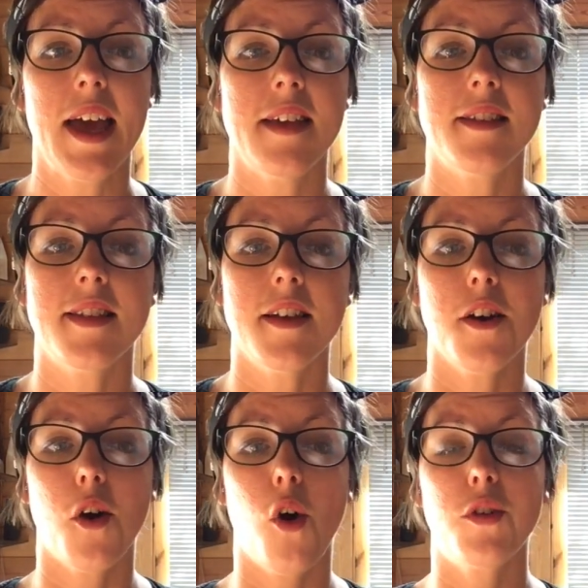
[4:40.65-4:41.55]
is
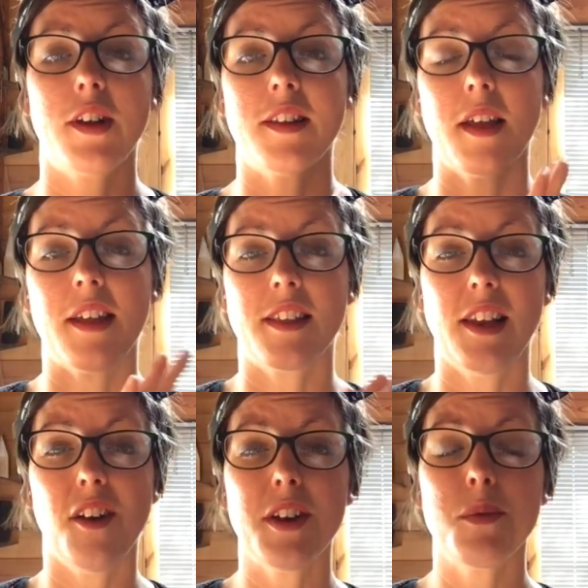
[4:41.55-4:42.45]
that obviously
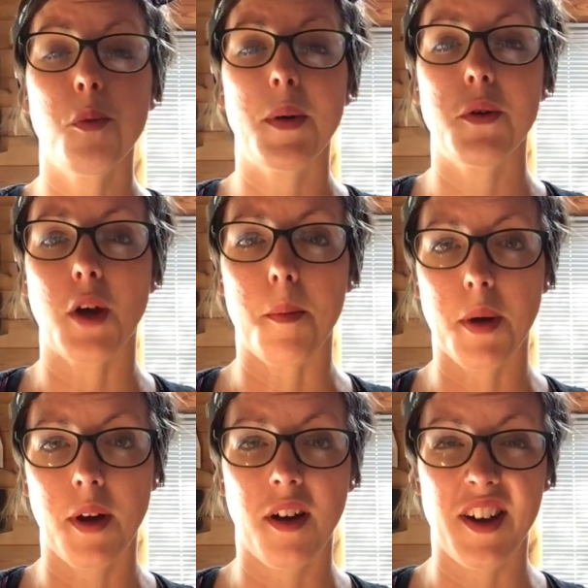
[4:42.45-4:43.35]
the lining will build up
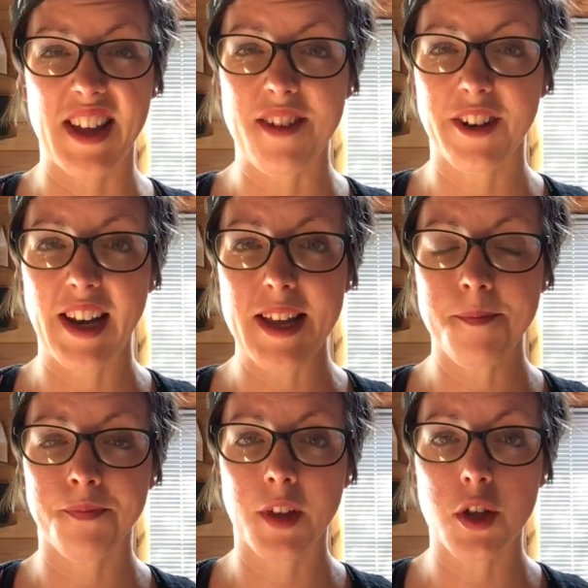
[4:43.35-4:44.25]

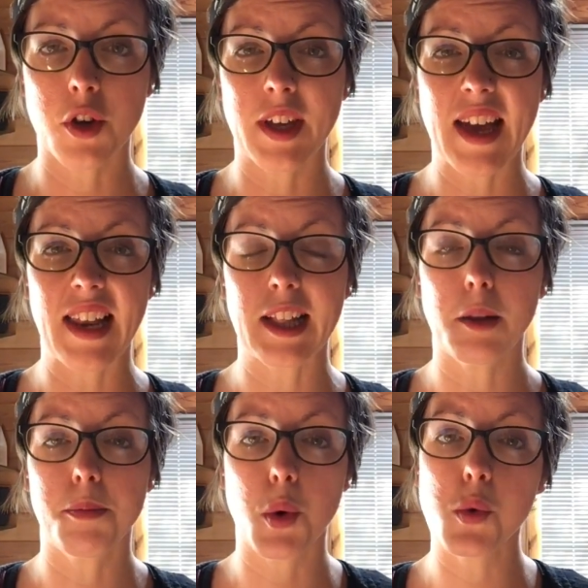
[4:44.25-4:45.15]
unevenly. You can get
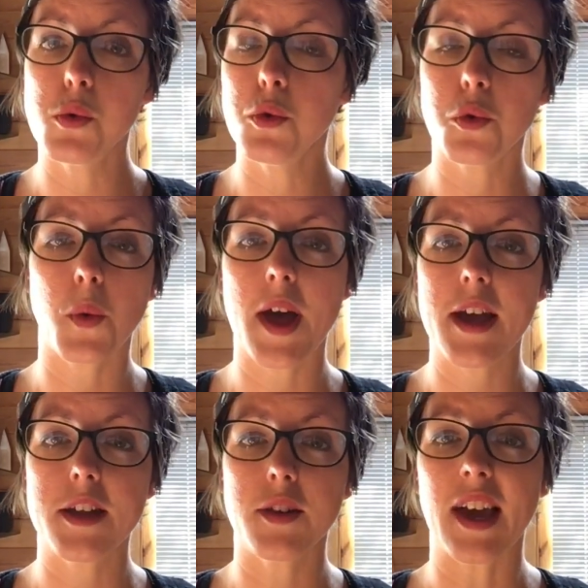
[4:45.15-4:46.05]
little pools
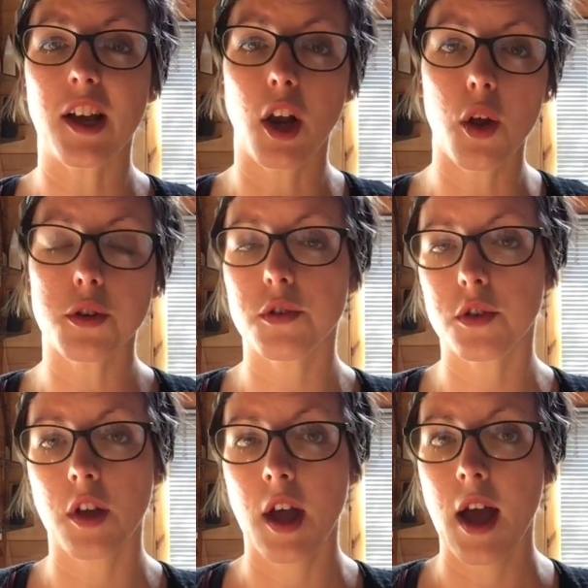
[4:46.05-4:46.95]
where you get
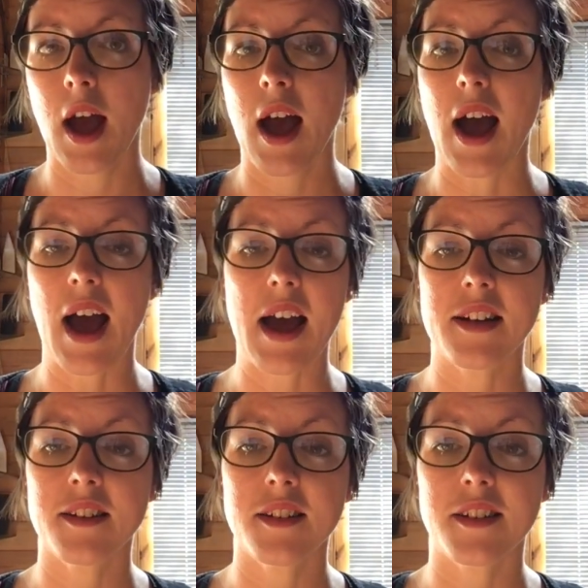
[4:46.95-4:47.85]
clots,
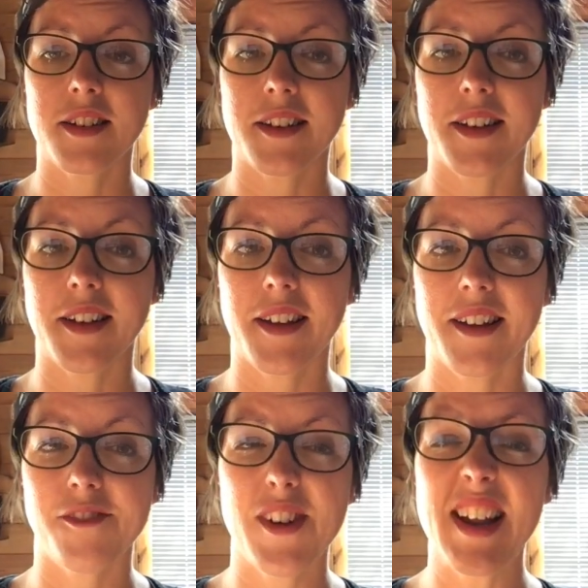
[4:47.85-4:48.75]
and
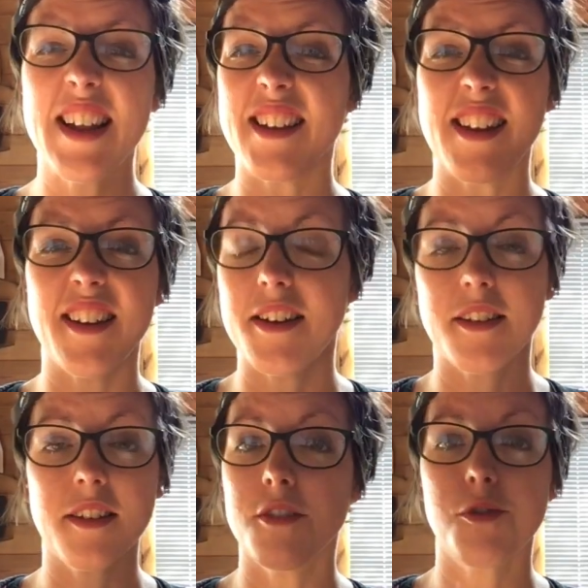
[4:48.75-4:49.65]
really it
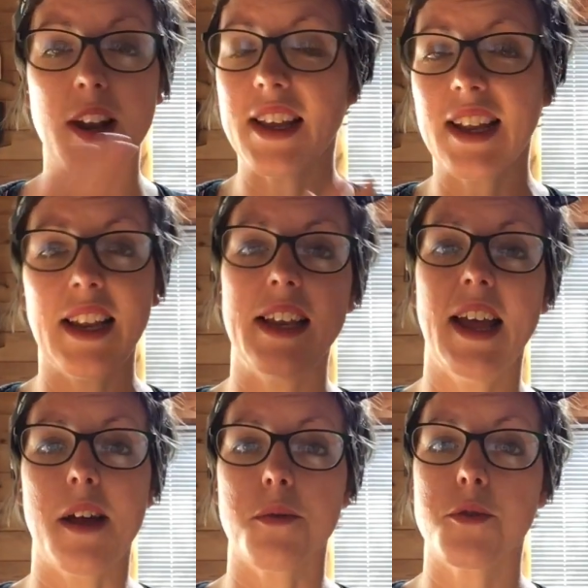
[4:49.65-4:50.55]
doesn't really clean
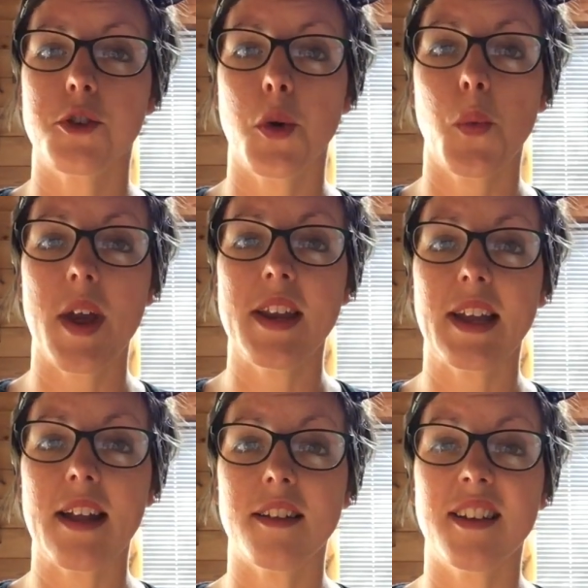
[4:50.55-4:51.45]
out. So when it
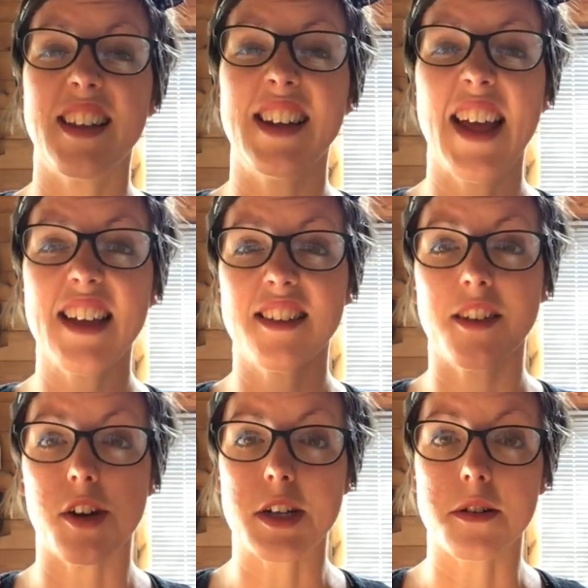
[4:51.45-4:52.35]
gets to the next
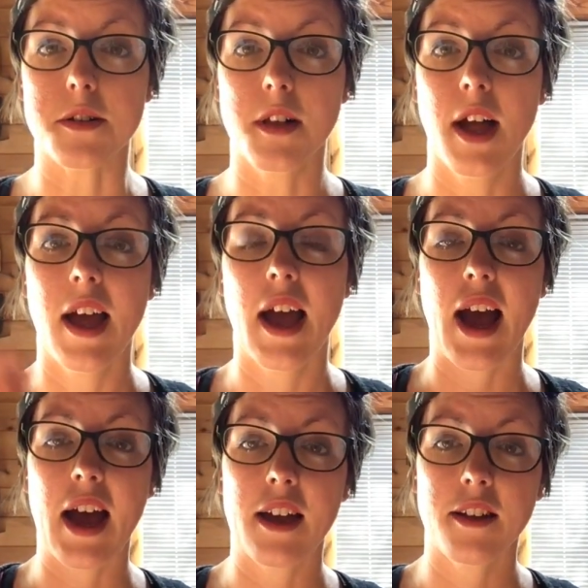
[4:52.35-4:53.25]
cycle
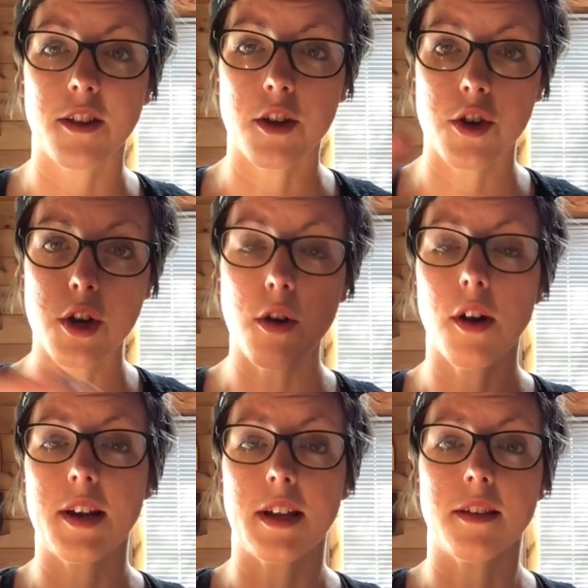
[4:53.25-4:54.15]
and the new
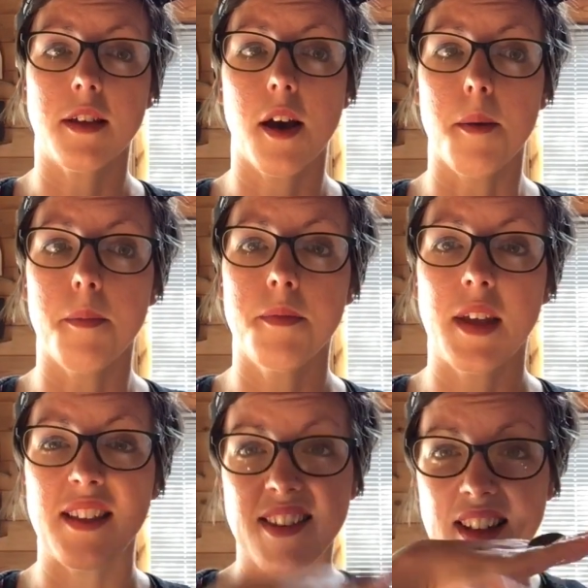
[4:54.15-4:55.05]
lining has come,
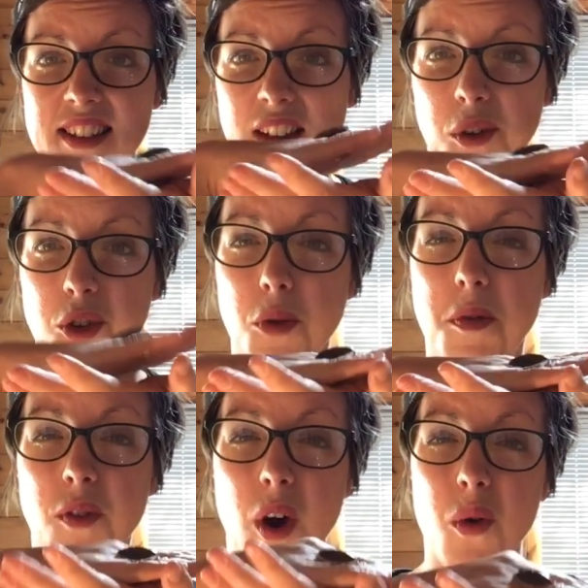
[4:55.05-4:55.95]
it's sitting on top
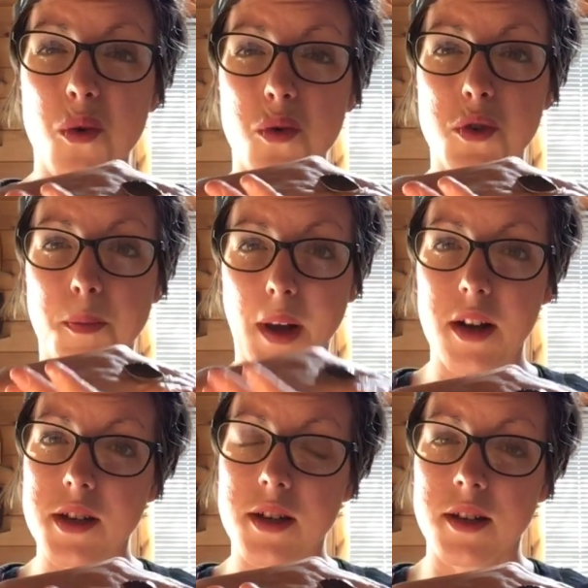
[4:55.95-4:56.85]
of old
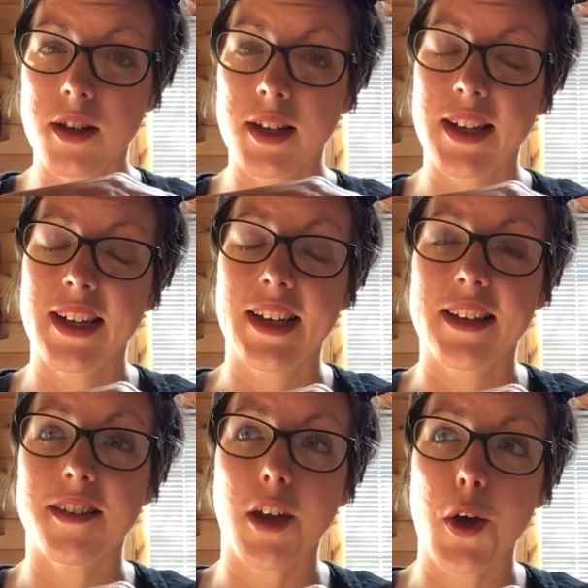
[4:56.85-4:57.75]
blood.
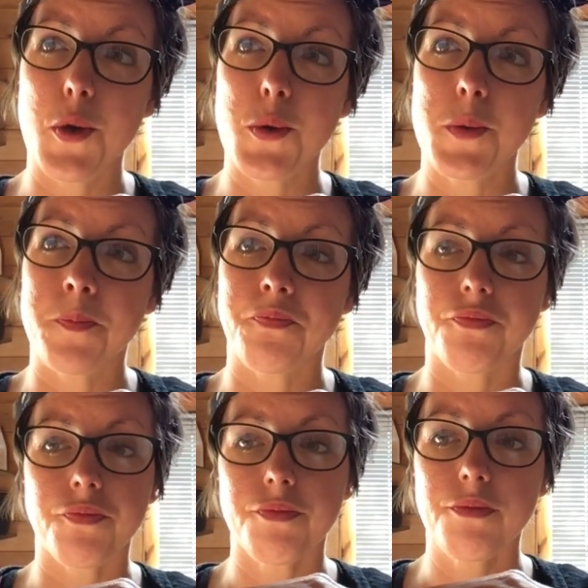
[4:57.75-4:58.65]
So
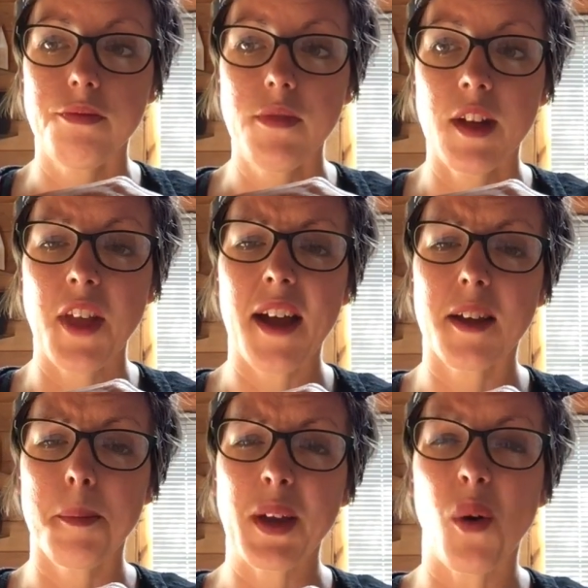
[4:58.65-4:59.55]
that
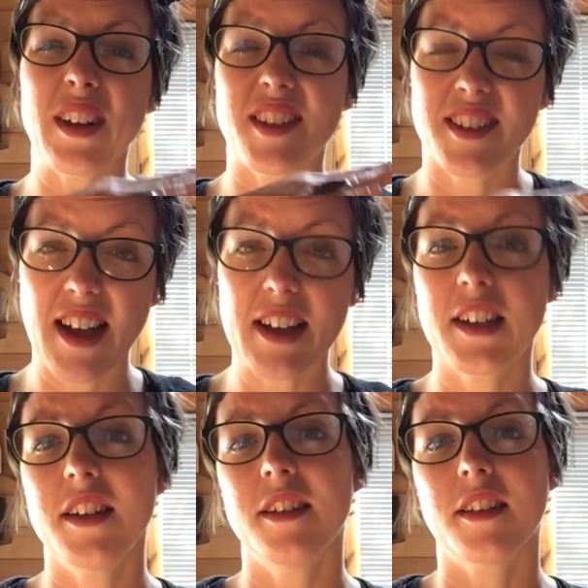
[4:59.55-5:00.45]
can be quite
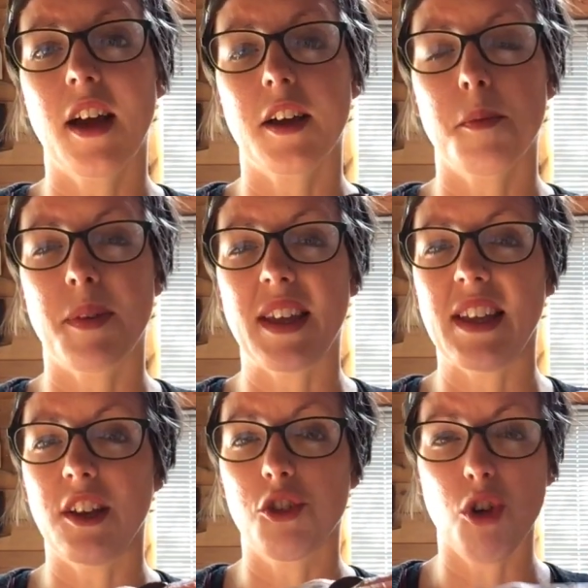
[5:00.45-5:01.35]
stagnant, that can
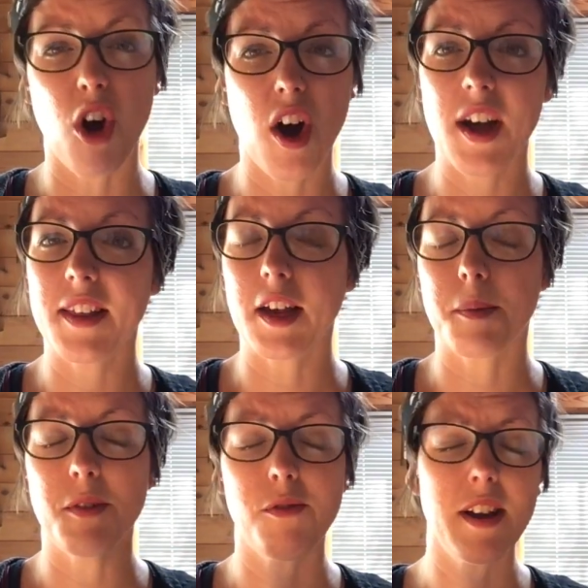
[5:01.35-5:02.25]
be dry, that
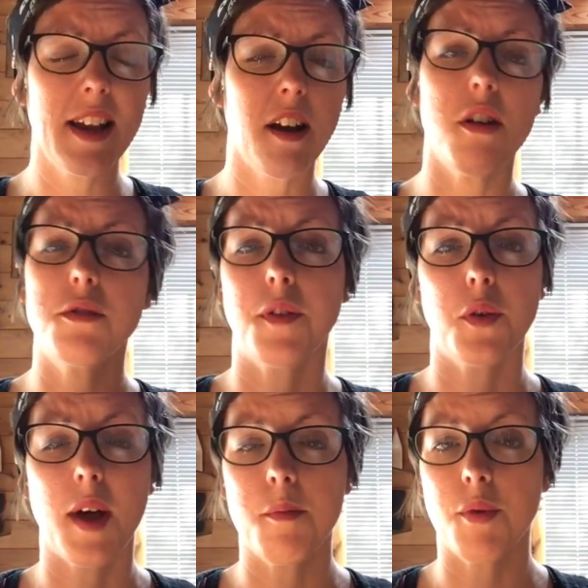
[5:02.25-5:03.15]
can be really hard for
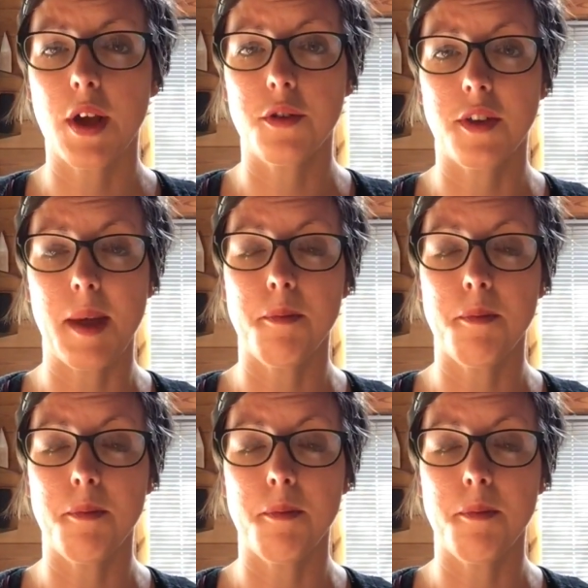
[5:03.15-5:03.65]
your embryo to